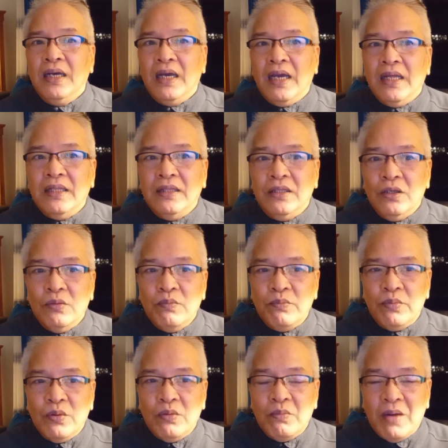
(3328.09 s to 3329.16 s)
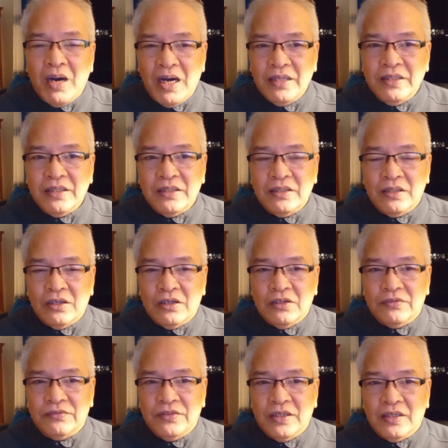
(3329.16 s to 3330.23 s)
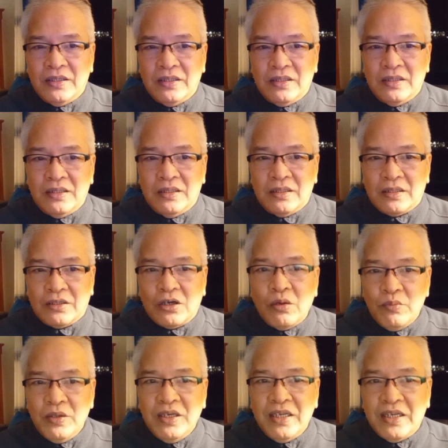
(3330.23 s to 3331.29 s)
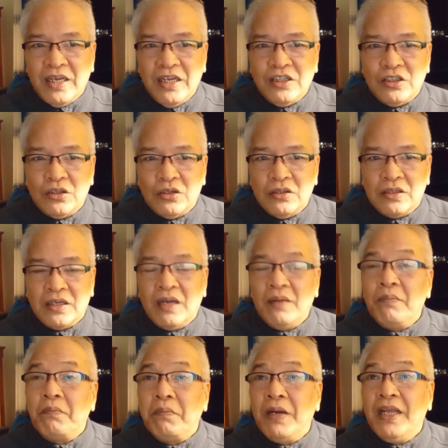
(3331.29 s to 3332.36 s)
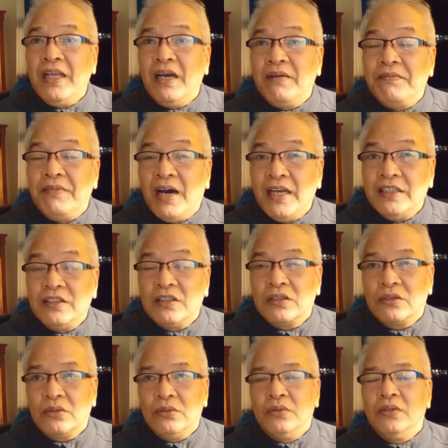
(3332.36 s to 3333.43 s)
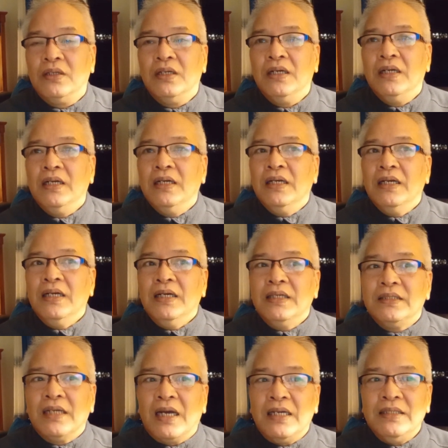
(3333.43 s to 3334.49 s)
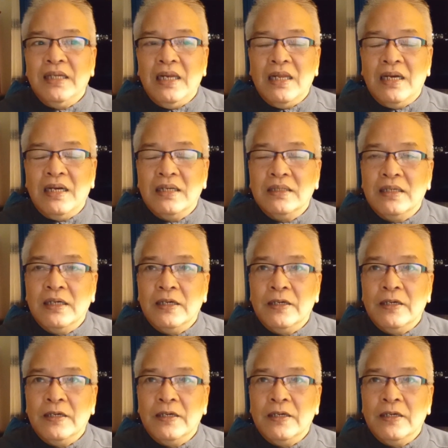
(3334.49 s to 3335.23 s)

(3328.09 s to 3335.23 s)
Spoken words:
And yung pong manner of their communication can play a vital role sa kanilang